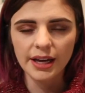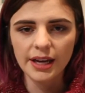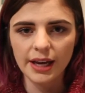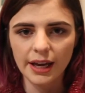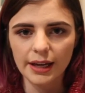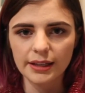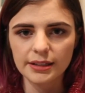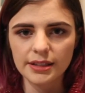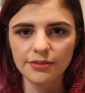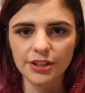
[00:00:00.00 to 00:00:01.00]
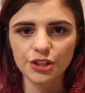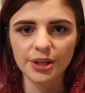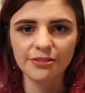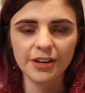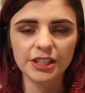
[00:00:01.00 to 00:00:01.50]
and eventually
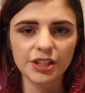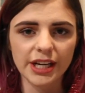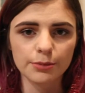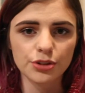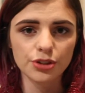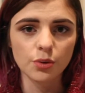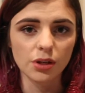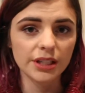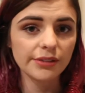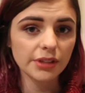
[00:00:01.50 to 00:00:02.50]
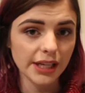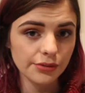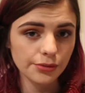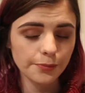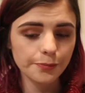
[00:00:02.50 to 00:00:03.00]
affect your hamster's quality of life.